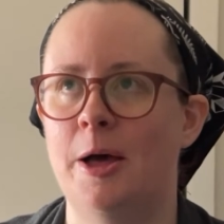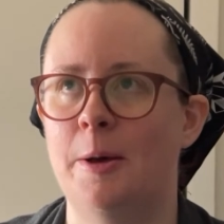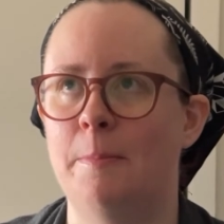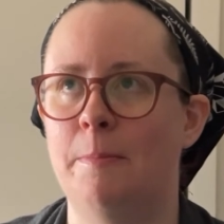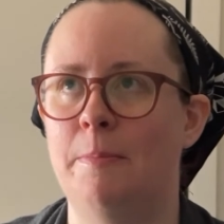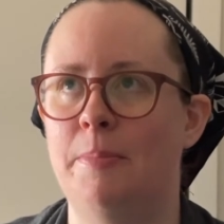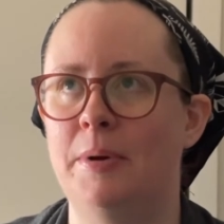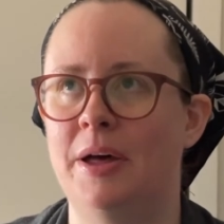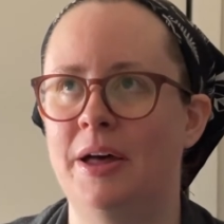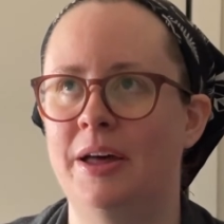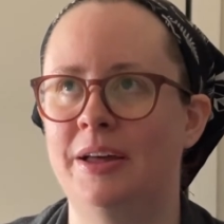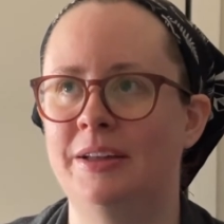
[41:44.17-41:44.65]

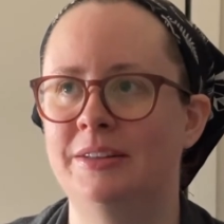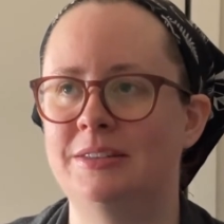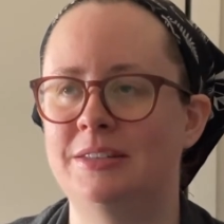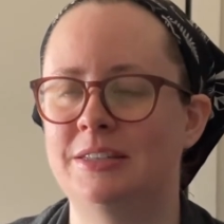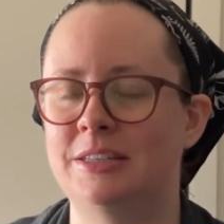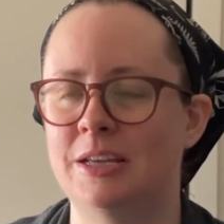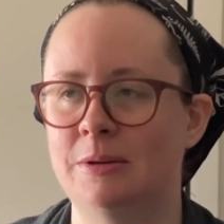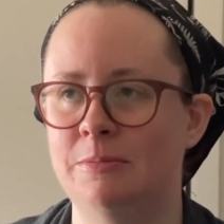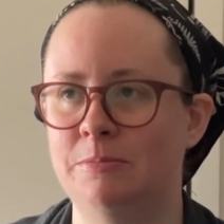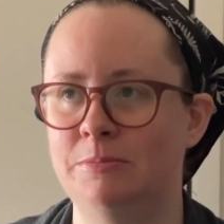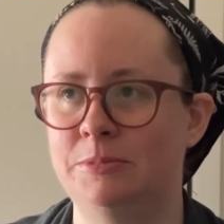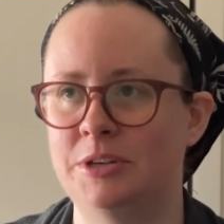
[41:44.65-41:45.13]
But
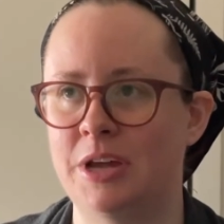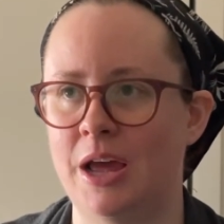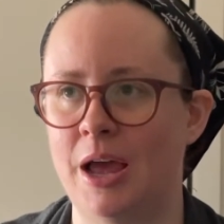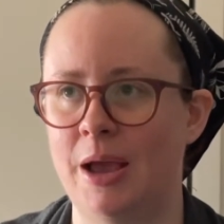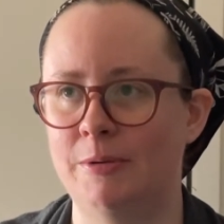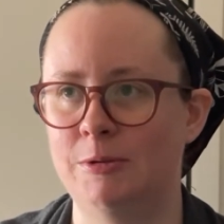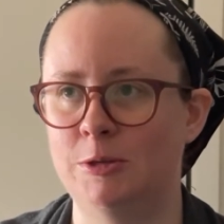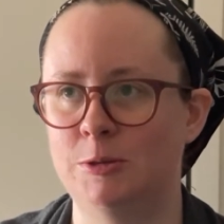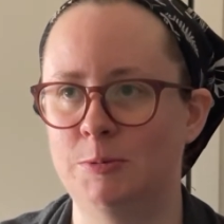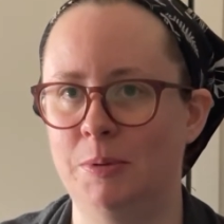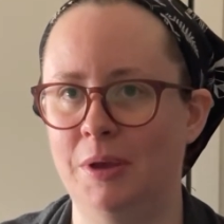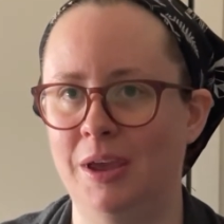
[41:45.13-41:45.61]

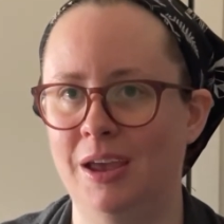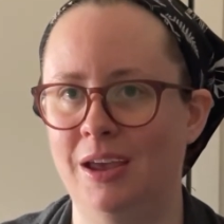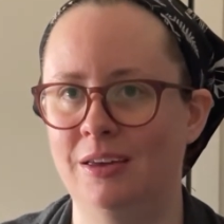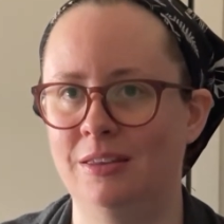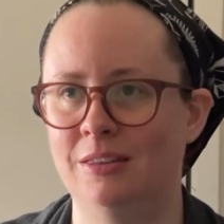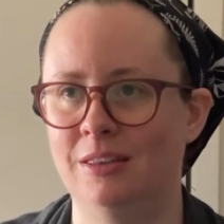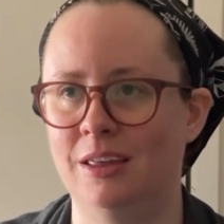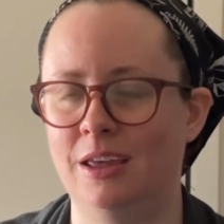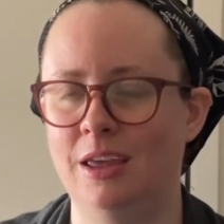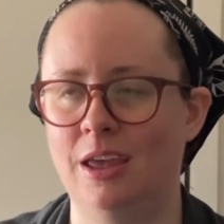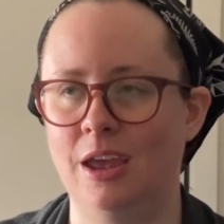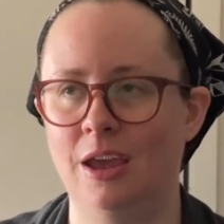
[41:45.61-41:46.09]
sometimes
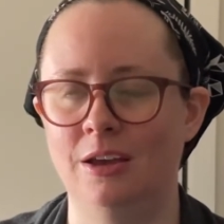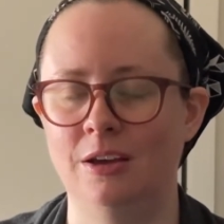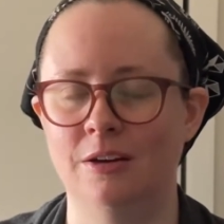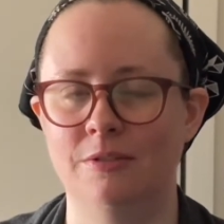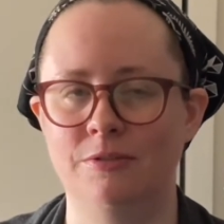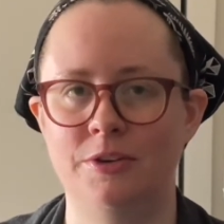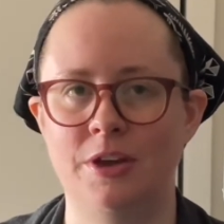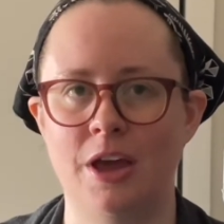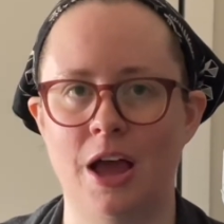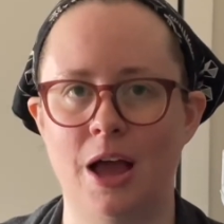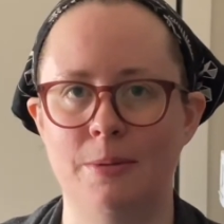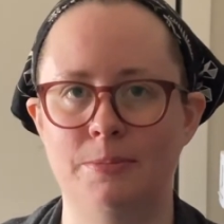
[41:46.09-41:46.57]
being the King
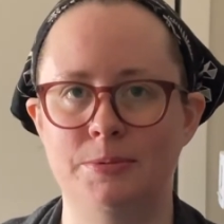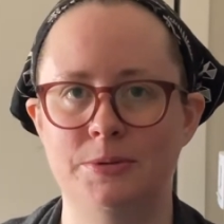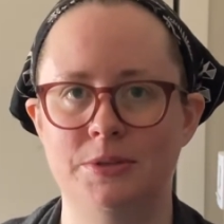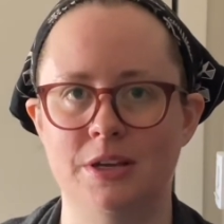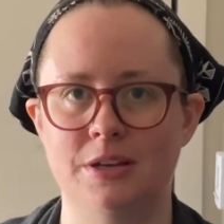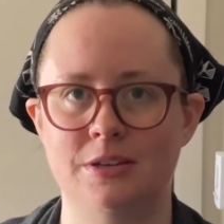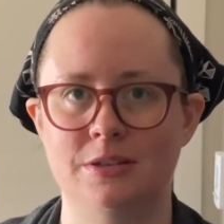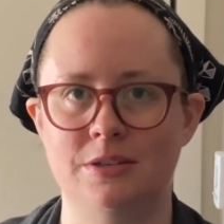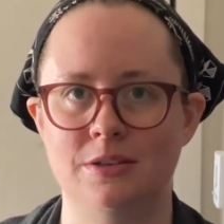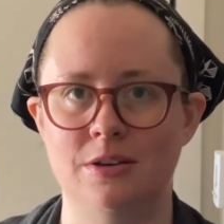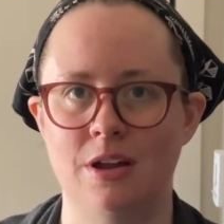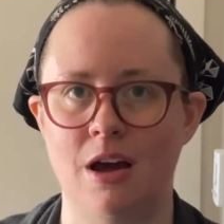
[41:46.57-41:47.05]
of Cups
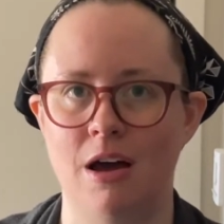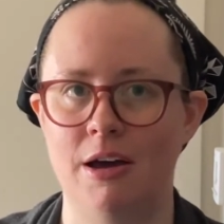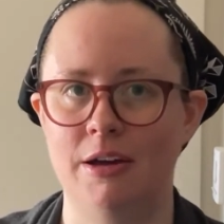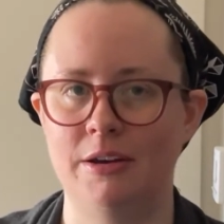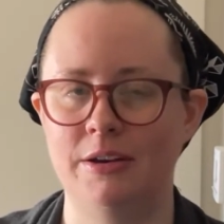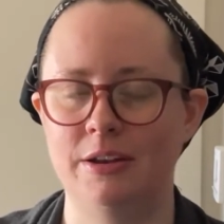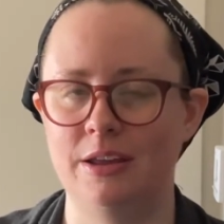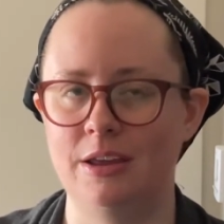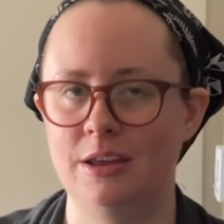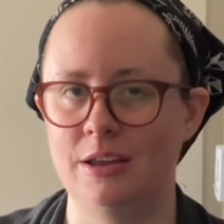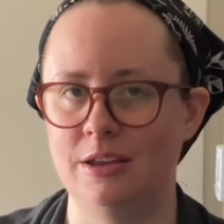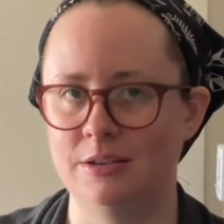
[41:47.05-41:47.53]
is
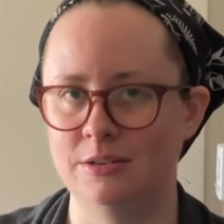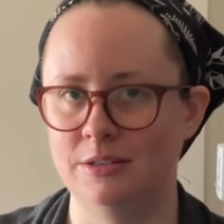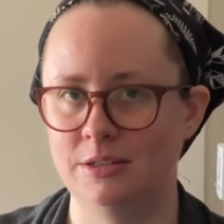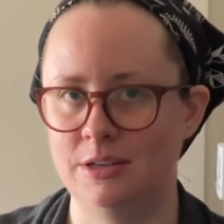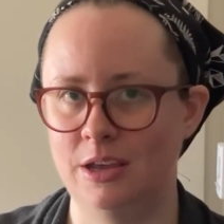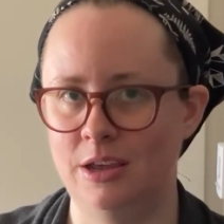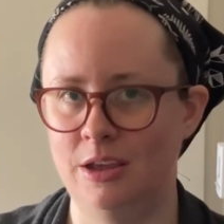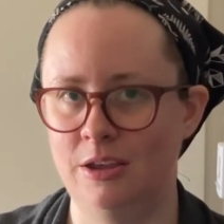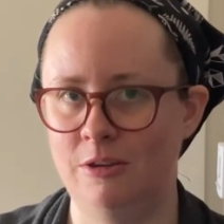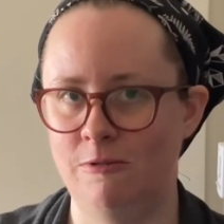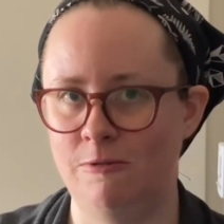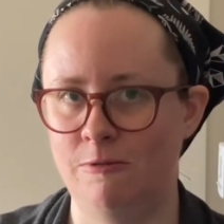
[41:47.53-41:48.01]
not
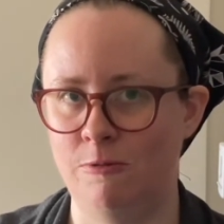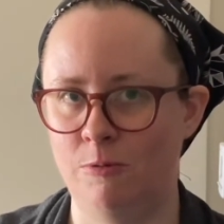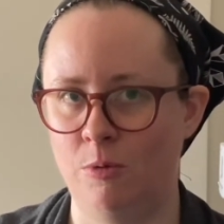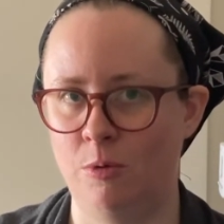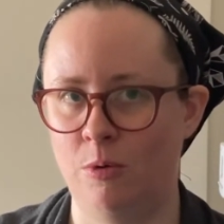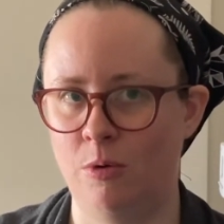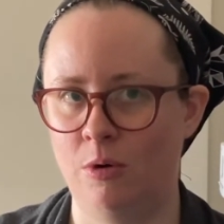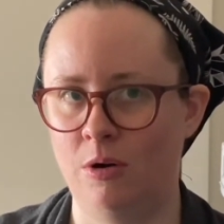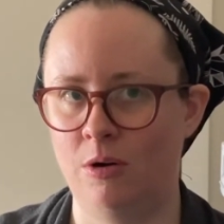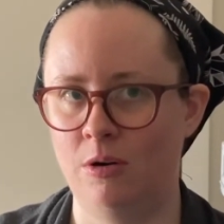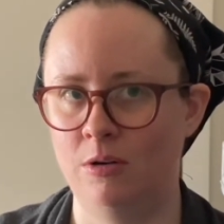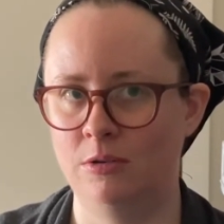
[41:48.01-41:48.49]
easy
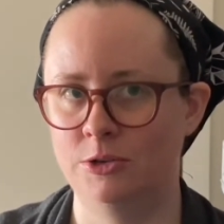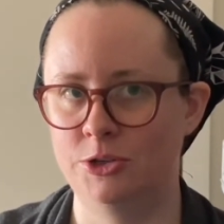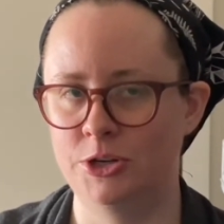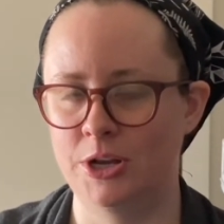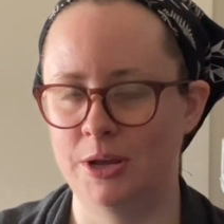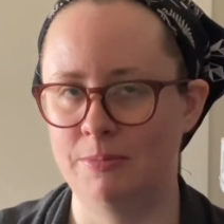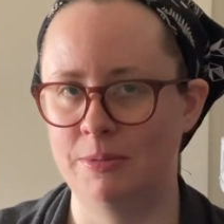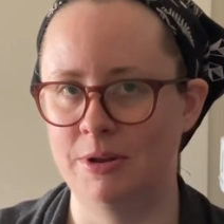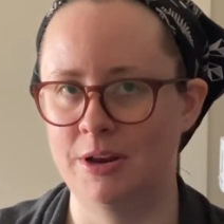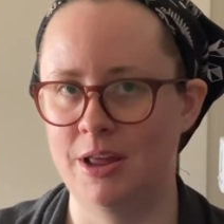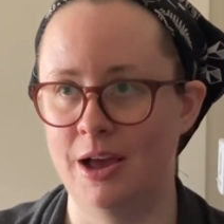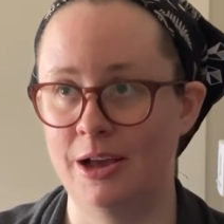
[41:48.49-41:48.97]
for
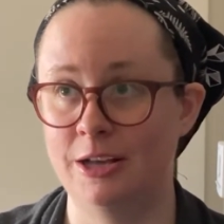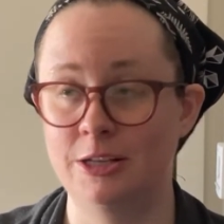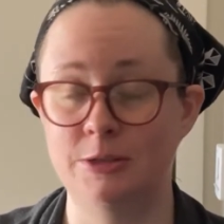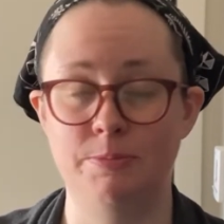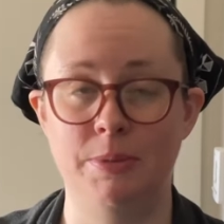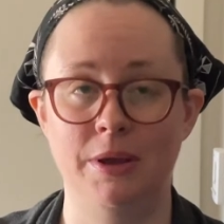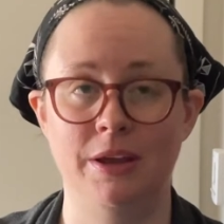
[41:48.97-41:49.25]
Geminis.